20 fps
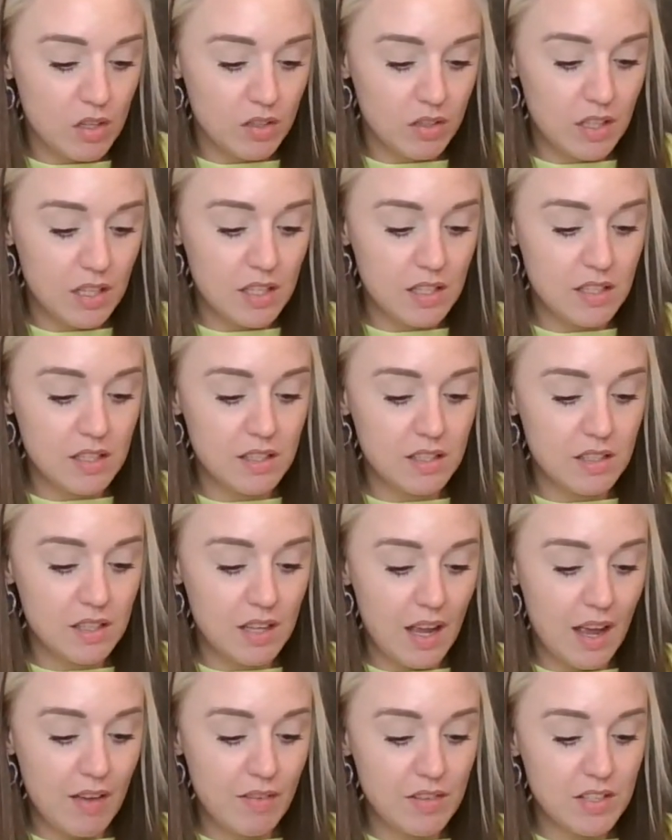That's
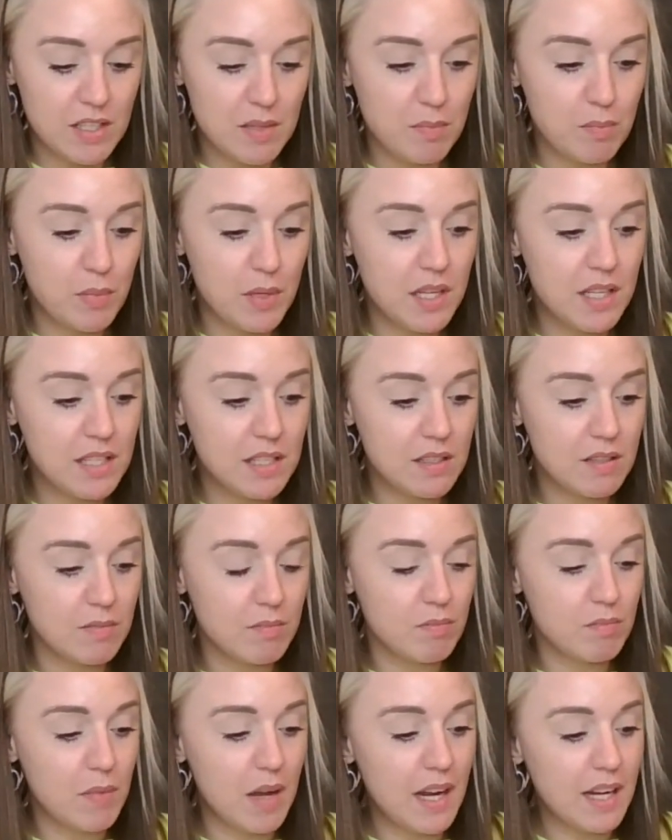having some peace
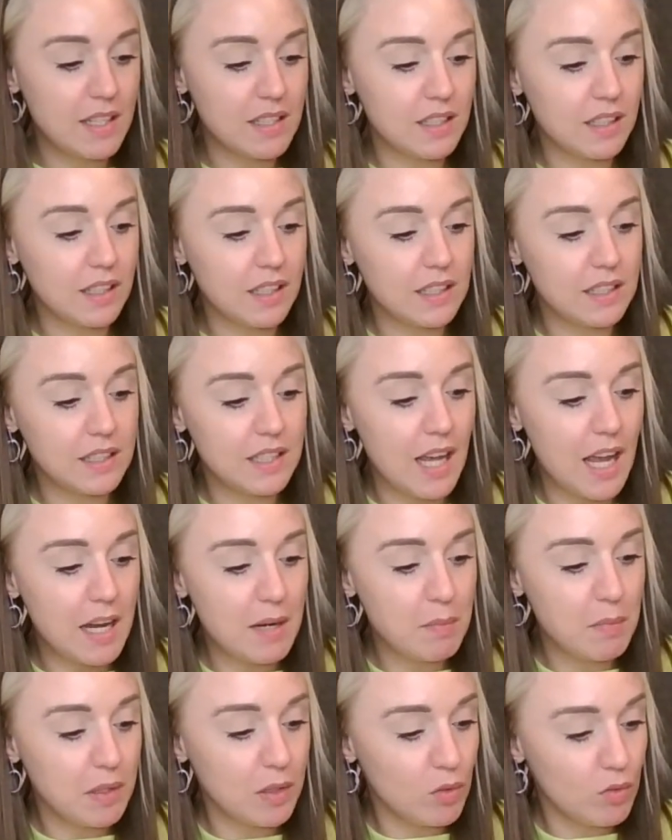in mind and
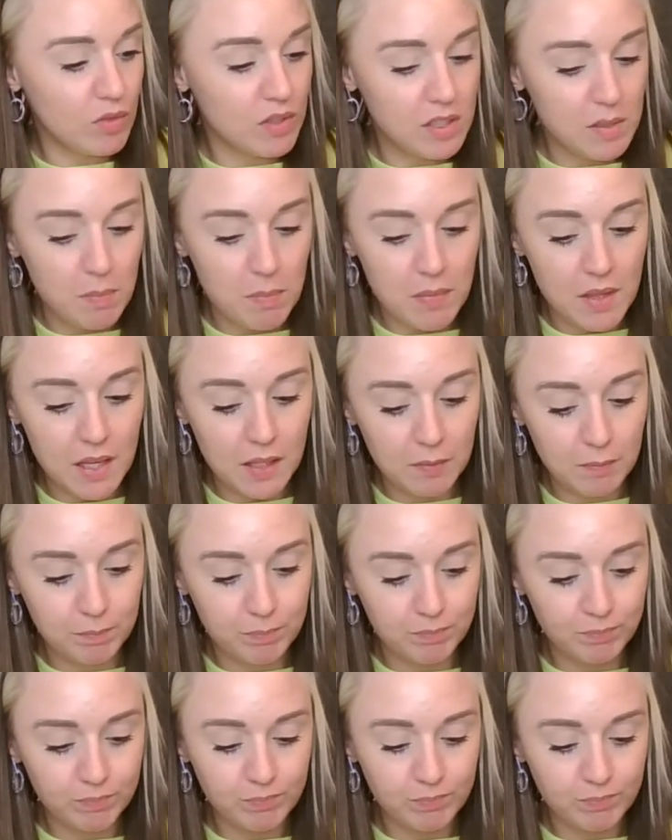contentment over something.